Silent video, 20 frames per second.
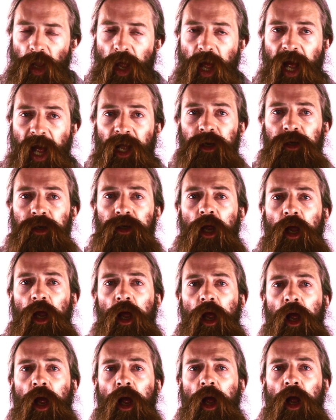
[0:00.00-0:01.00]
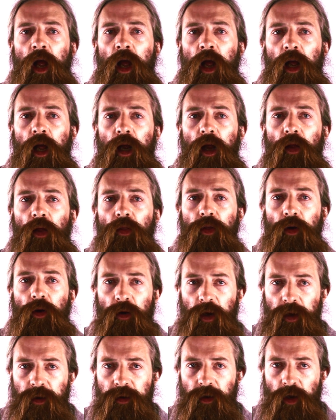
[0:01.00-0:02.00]
And there
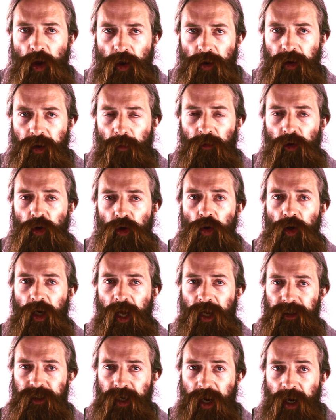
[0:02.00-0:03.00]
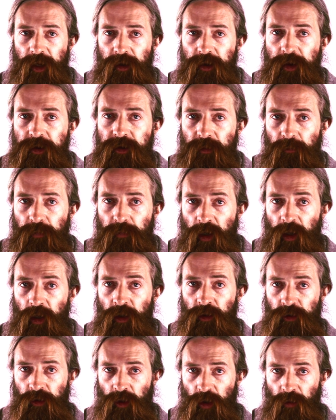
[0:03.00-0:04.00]
is a concept called antagonistic
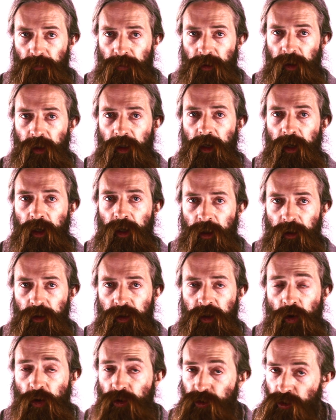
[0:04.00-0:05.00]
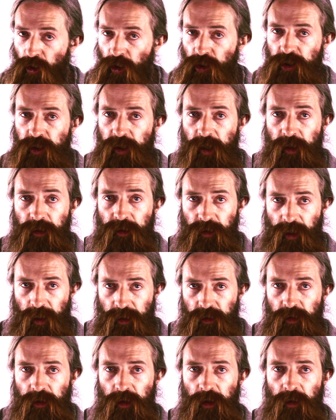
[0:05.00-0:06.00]
pleiotropy in gerontology, and
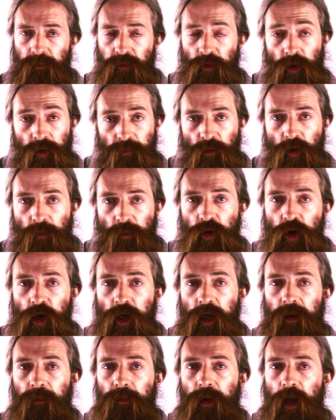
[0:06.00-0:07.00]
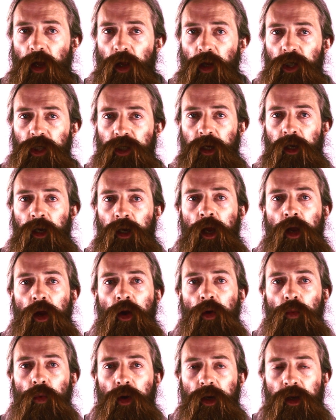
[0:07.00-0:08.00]
actually broad, more broadly in biology,
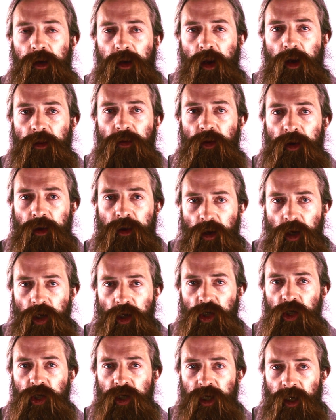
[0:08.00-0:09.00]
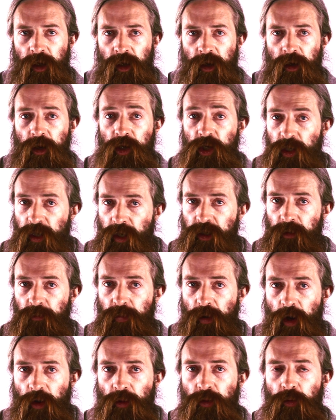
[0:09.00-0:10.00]
which says that certain genes and genetic
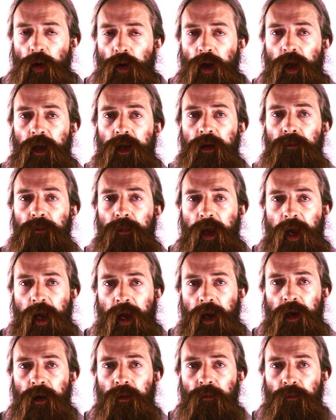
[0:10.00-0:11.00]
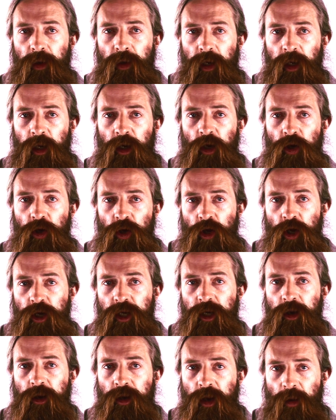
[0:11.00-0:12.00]
pathways may be good
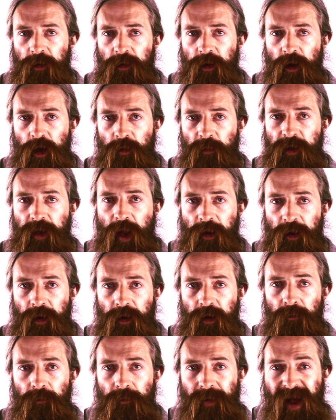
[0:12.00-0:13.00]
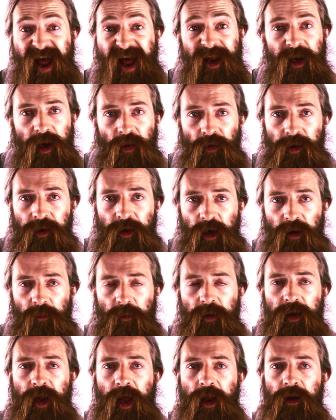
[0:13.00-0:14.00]
in some circumstances and bad in other
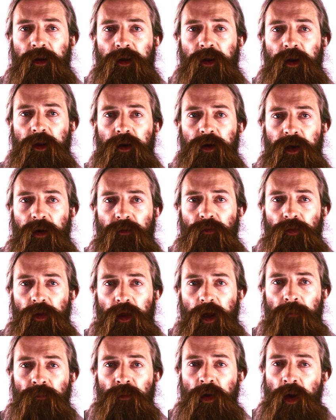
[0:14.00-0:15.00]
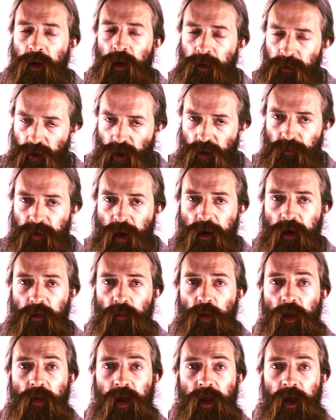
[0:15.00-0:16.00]
circumstances. And if the circumstances
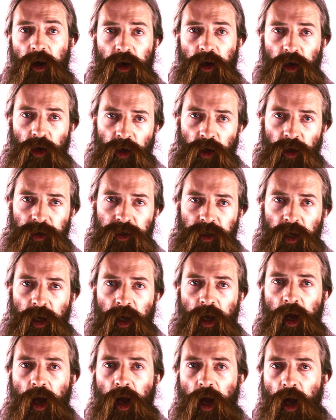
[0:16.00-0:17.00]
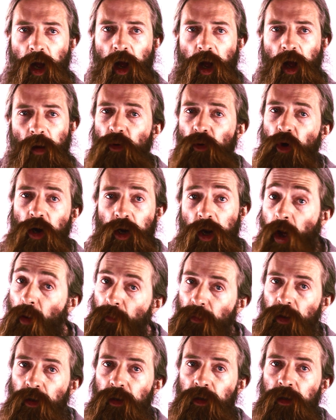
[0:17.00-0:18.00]
where they are good are more
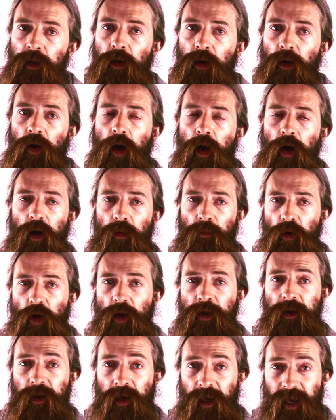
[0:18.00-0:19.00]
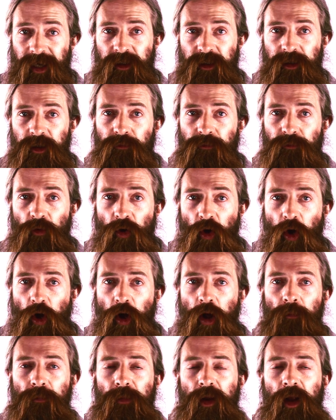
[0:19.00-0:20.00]
common or are more selected
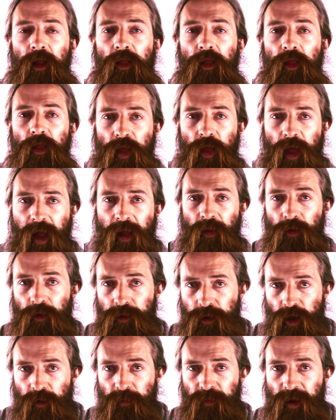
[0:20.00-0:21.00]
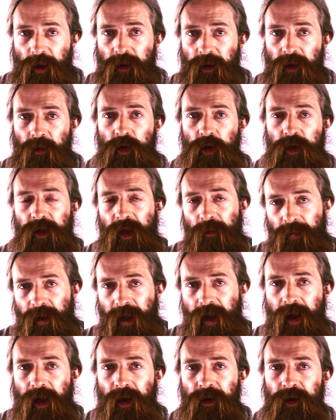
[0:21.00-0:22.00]
for than the circumstances in which they're
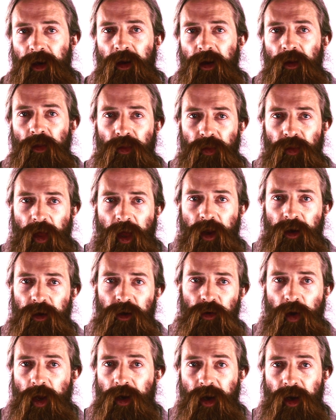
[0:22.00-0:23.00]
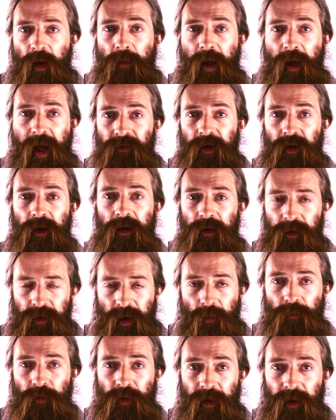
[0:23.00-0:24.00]
bad, then you end up having
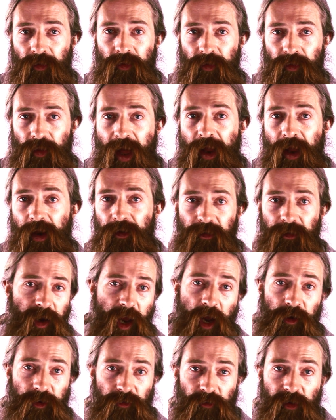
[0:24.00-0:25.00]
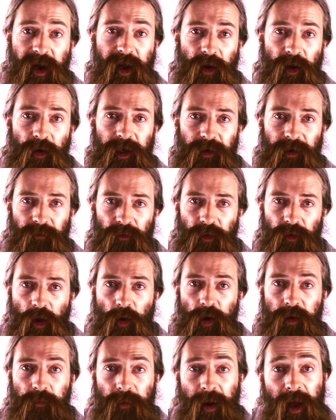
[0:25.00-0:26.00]
something that hangs around even though
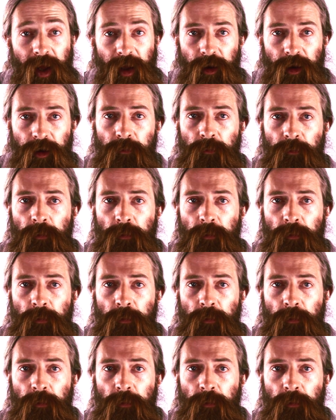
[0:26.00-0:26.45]
it's bad.